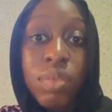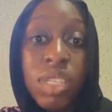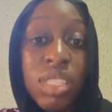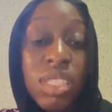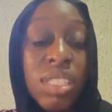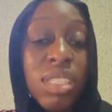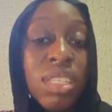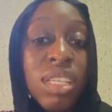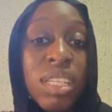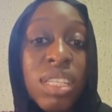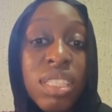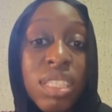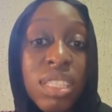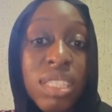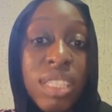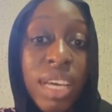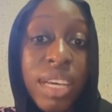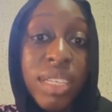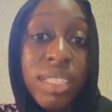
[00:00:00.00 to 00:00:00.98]
easily
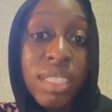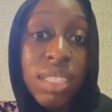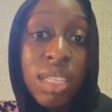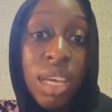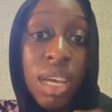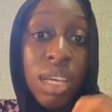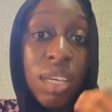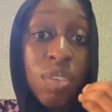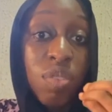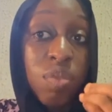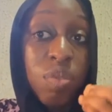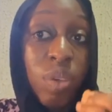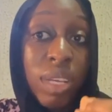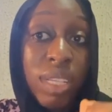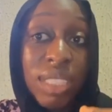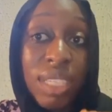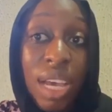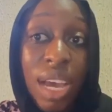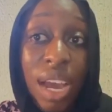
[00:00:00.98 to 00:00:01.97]
detects
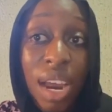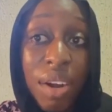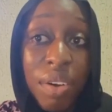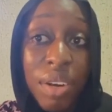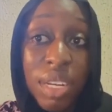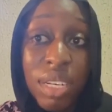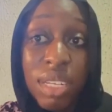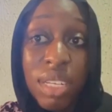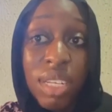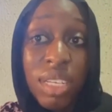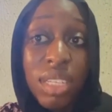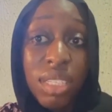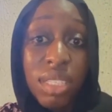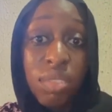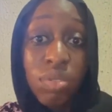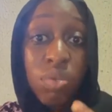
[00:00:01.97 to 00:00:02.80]
influenza RNA in